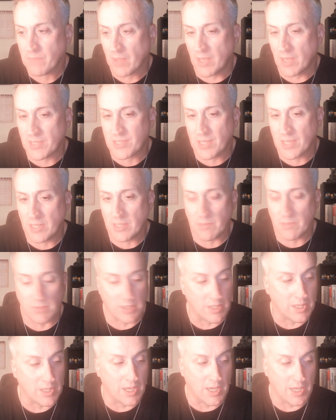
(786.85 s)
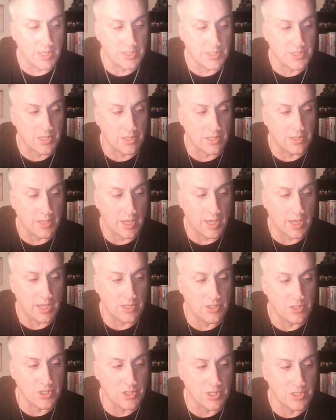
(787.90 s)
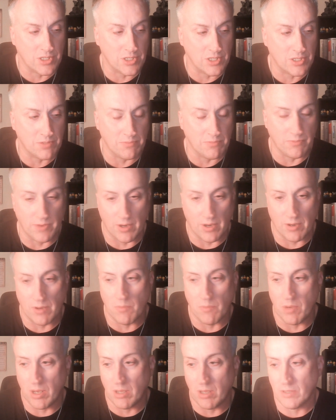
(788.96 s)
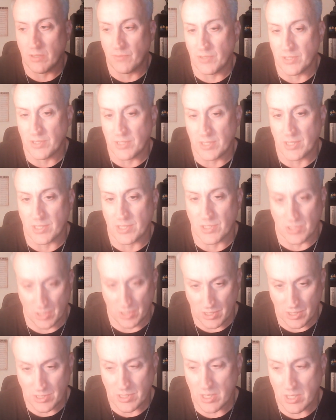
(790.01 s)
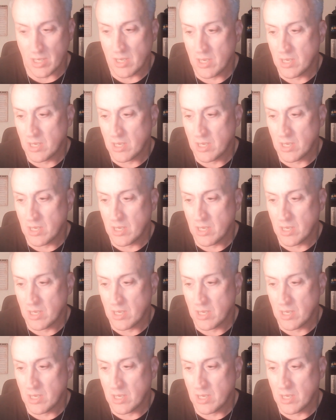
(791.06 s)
I suddenly realized that Jesus, very well, if he did exist,